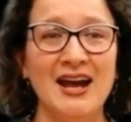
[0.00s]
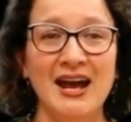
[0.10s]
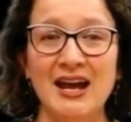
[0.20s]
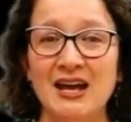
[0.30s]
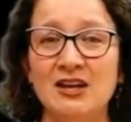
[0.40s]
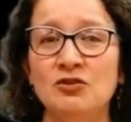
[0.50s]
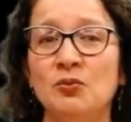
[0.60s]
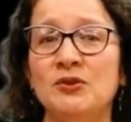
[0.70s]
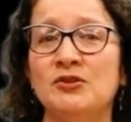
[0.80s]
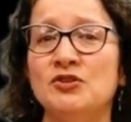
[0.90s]
and
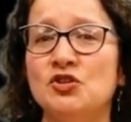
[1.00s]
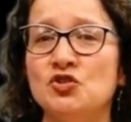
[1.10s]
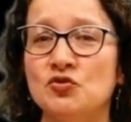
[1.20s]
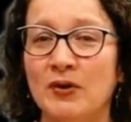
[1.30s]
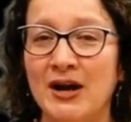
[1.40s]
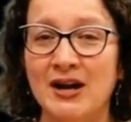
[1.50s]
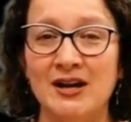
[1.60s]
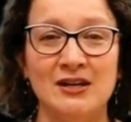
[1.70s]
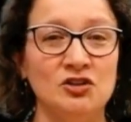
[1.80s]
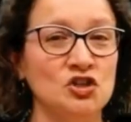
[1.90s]
with the
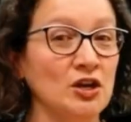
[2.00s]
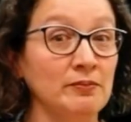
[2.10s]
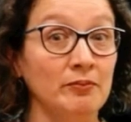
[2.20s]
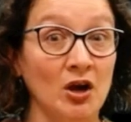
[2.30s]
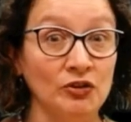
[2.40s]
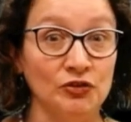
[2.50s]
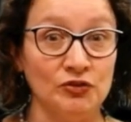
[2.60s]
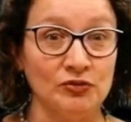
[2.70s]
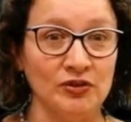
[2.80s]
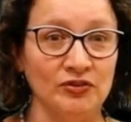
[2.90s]
strange and
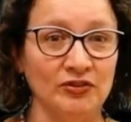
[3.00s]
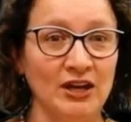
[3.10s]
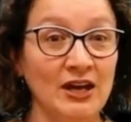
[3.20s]
monstrous